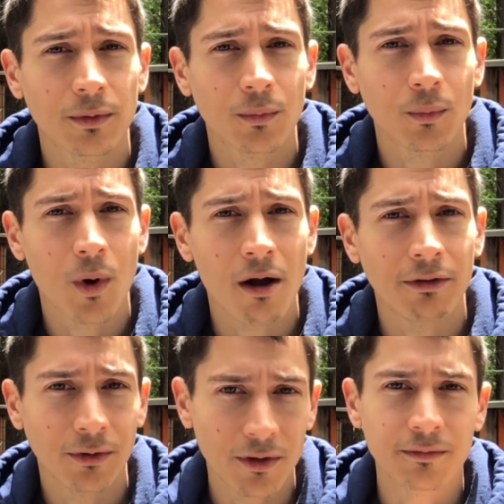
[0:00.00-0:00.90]
while
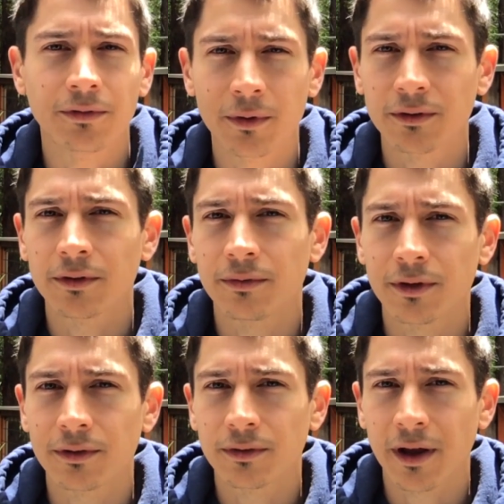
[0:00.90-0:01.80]
under the influence of
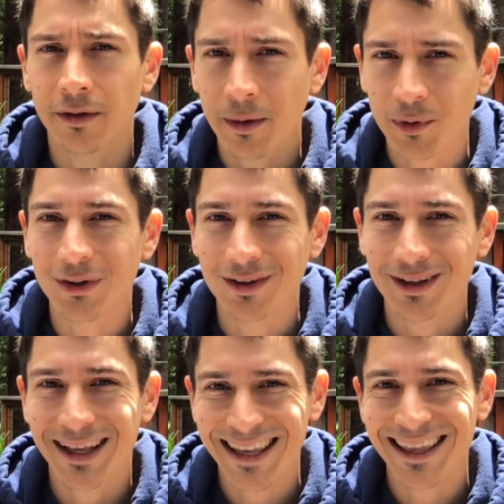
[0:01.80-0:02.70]
this alchemical
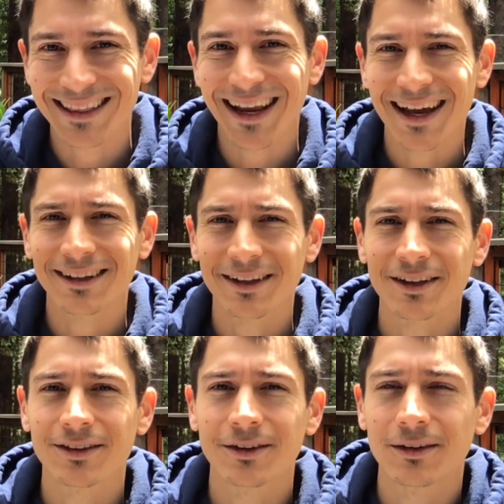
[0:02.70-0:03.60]

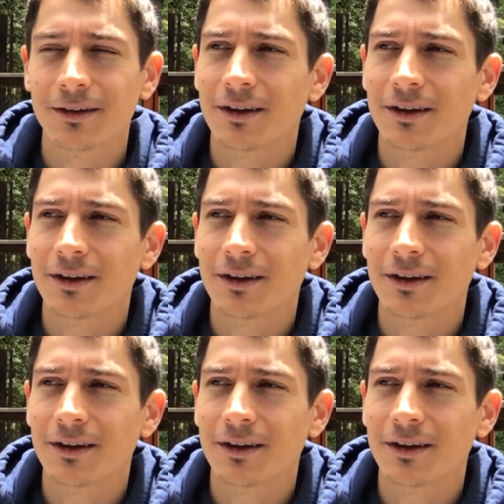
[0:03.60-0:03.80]
catalyst.